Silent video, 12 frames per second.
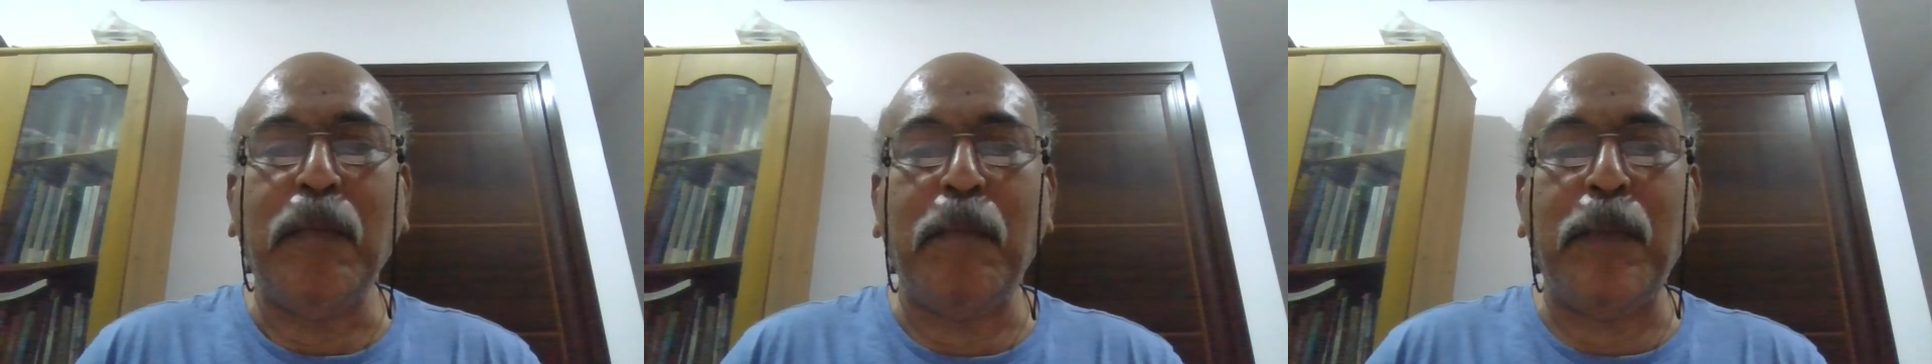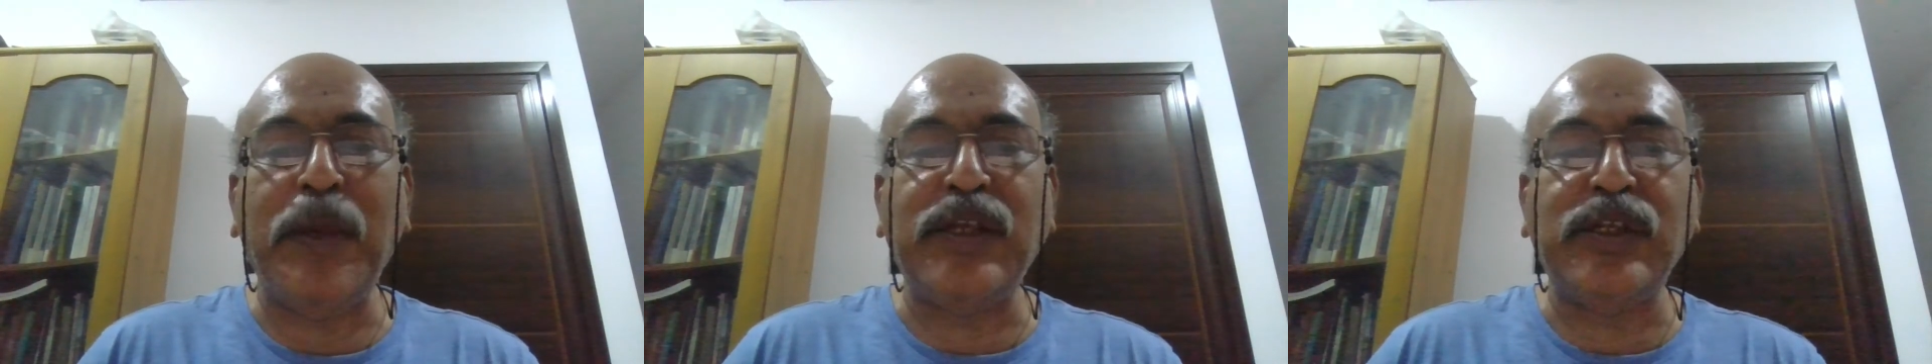
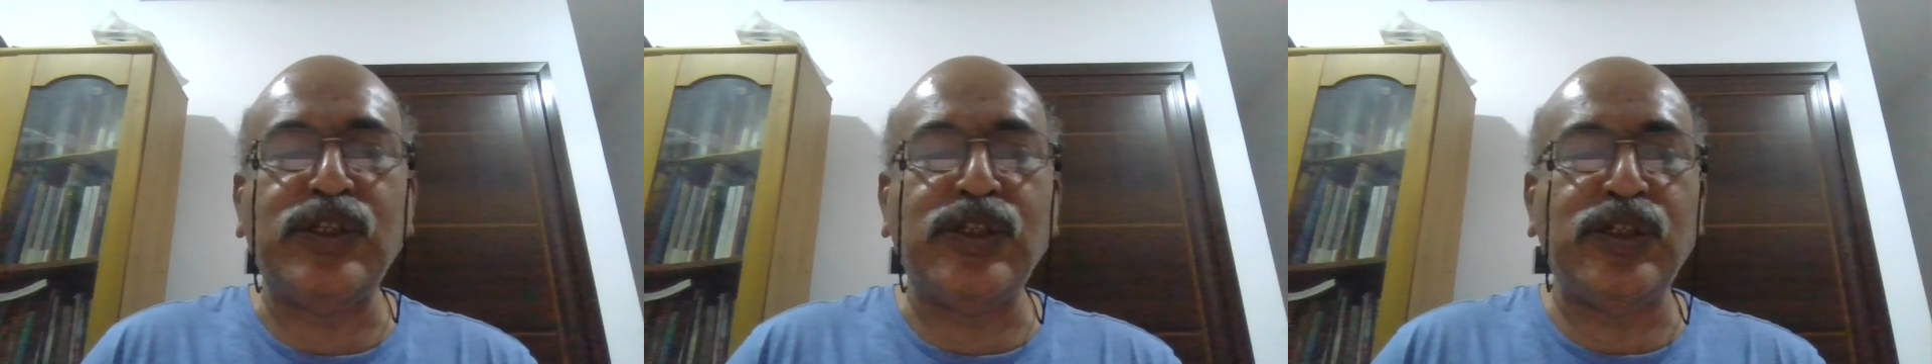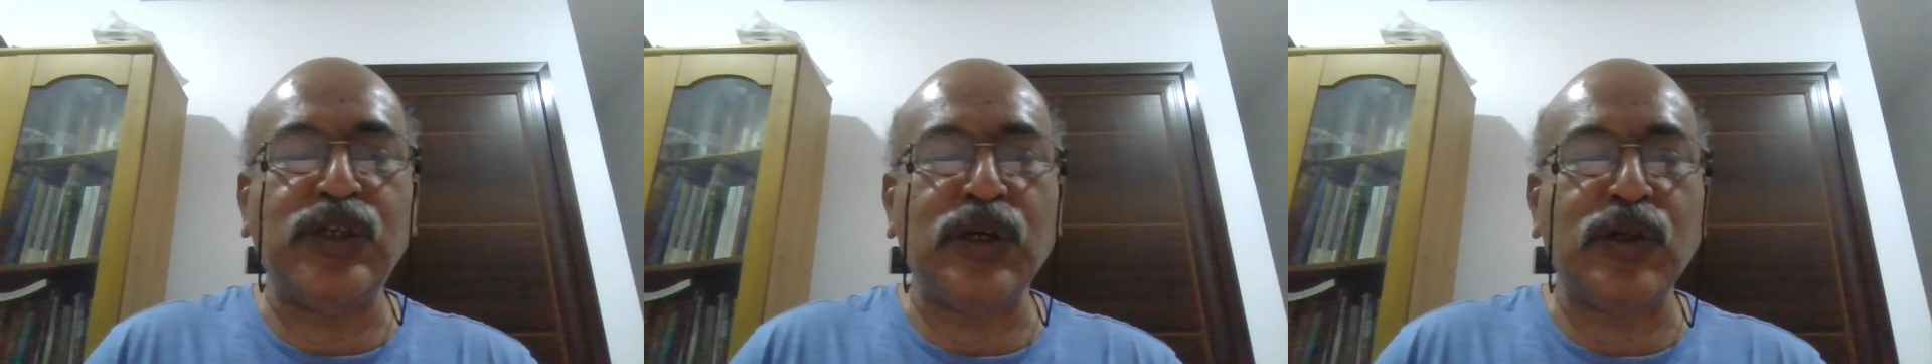
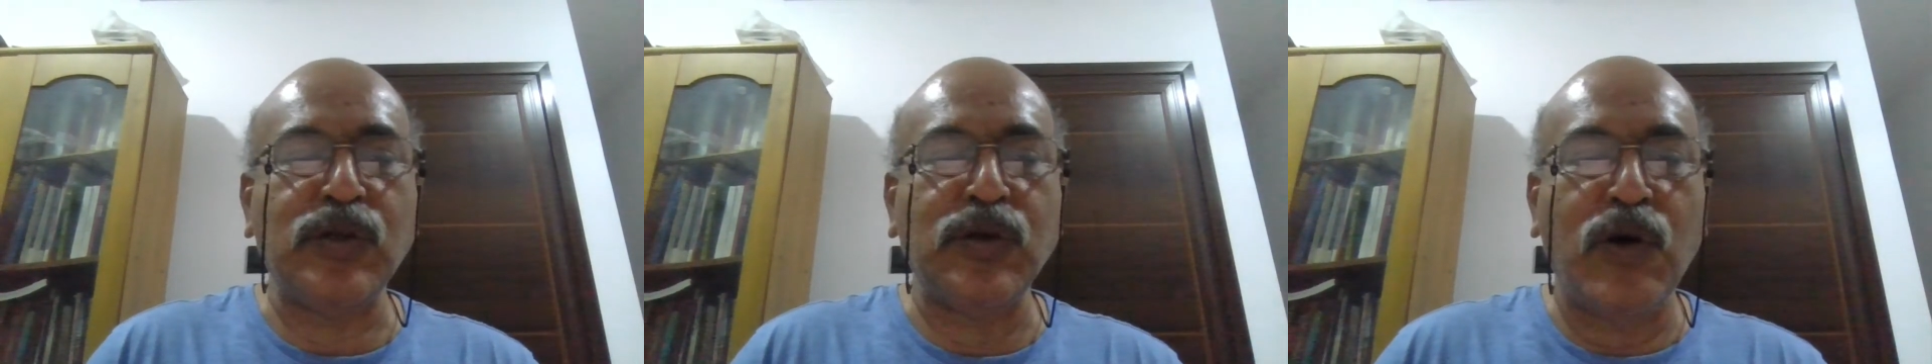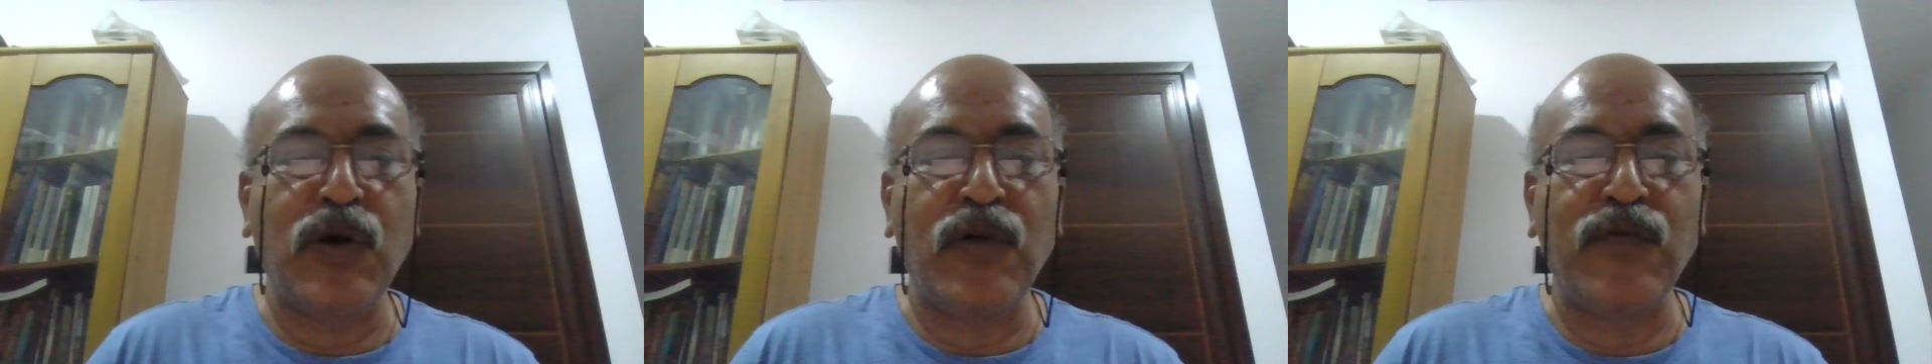picture
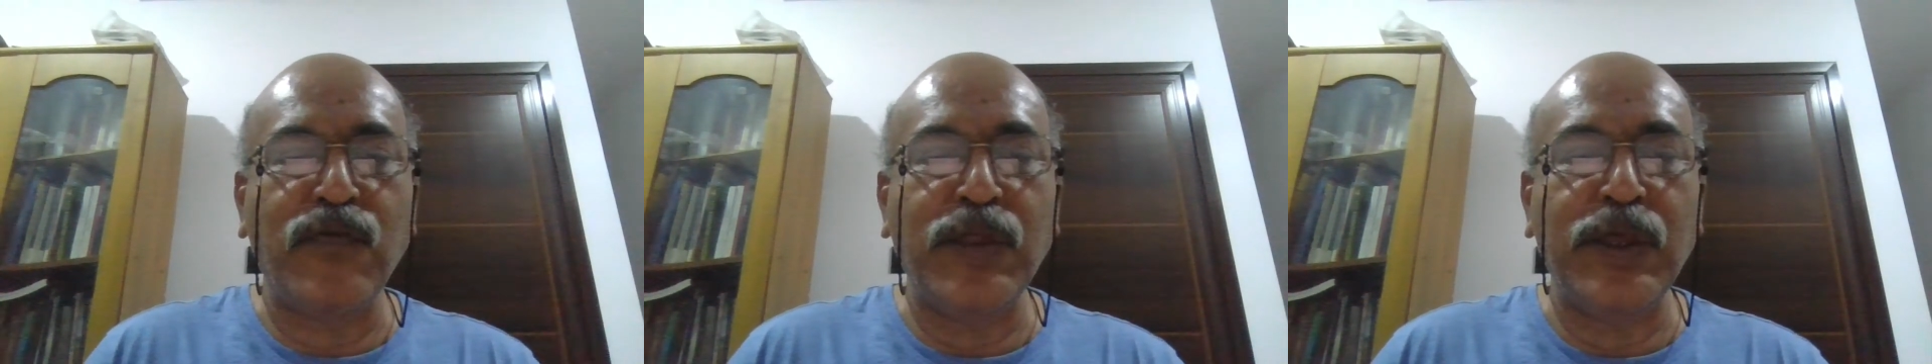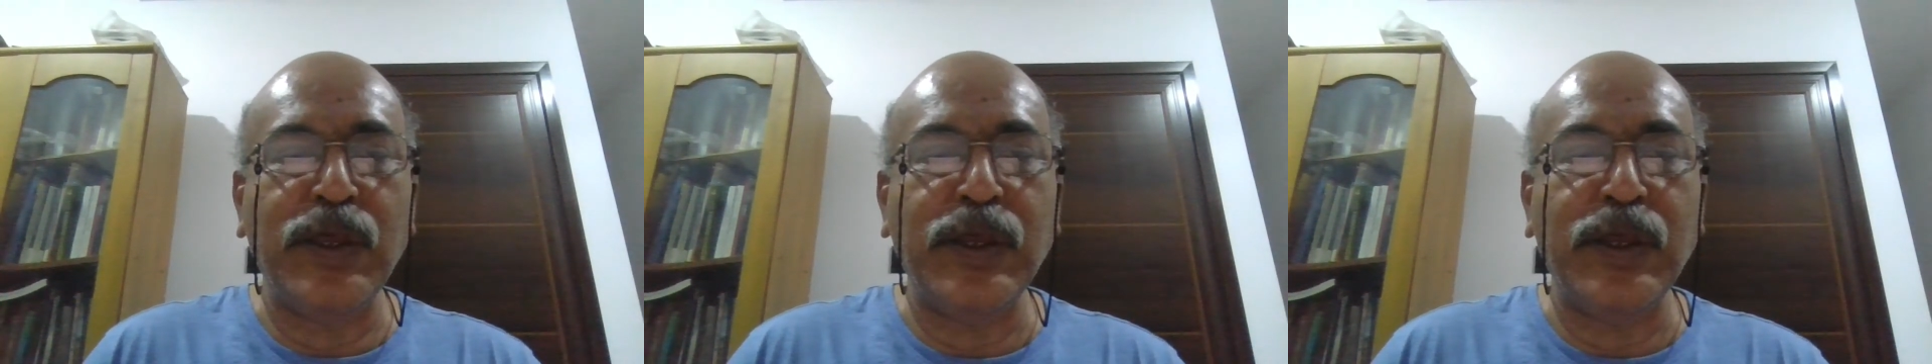of the